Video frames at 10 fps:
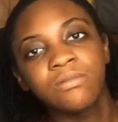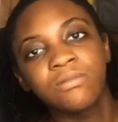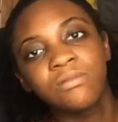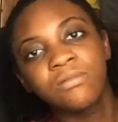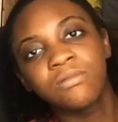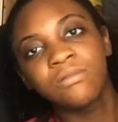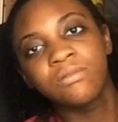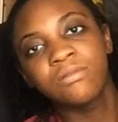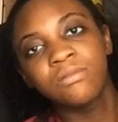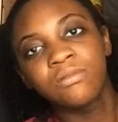
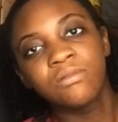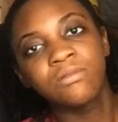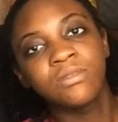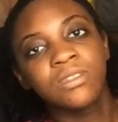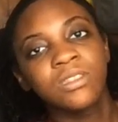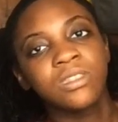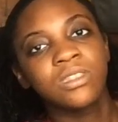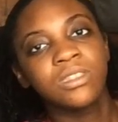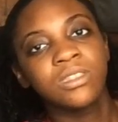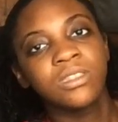
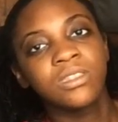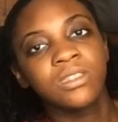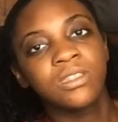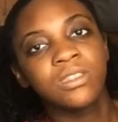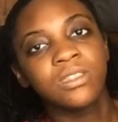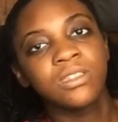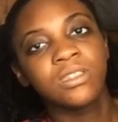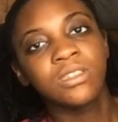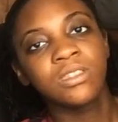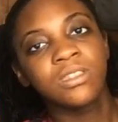
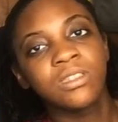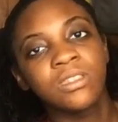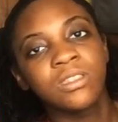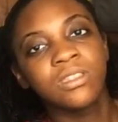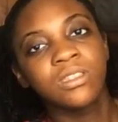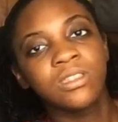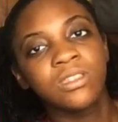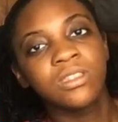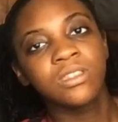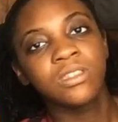
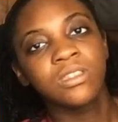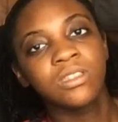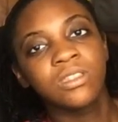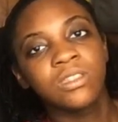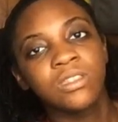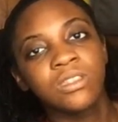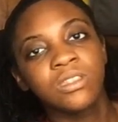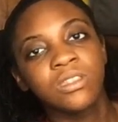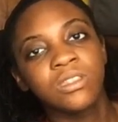[no speech]